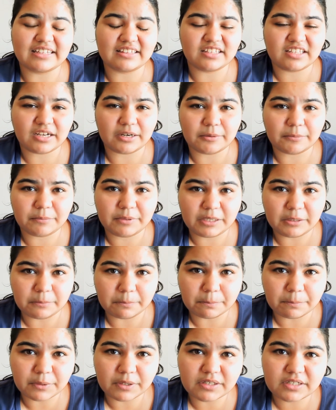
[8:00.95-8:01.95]
that they are
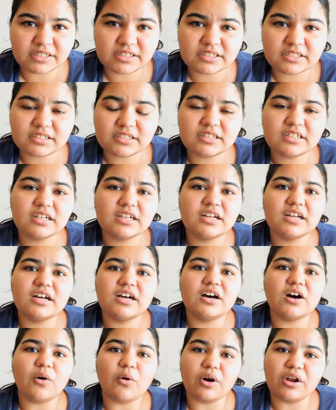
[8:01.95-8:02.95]
being burdened
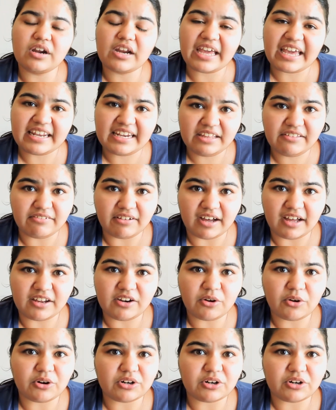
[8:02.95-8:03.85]
on anyone,